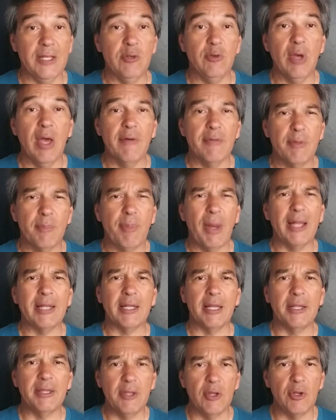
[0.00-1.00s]
You have about
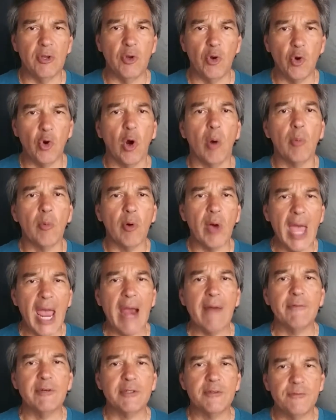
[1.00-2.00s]
the normal
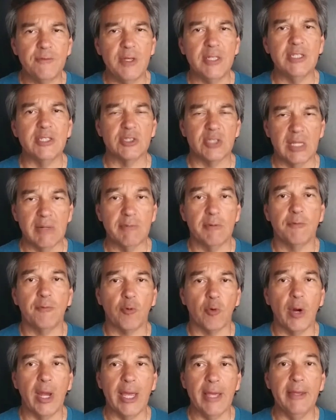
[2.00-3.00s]
average fitness level
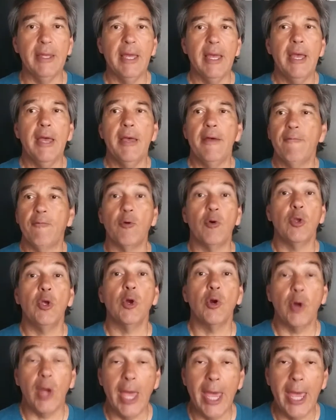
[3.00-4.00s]
for
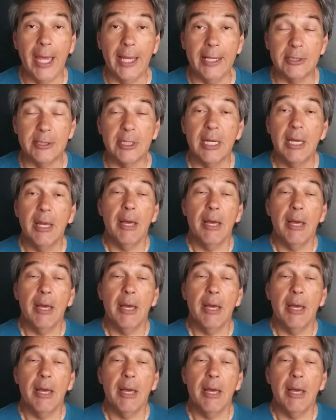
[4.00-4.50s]
your age.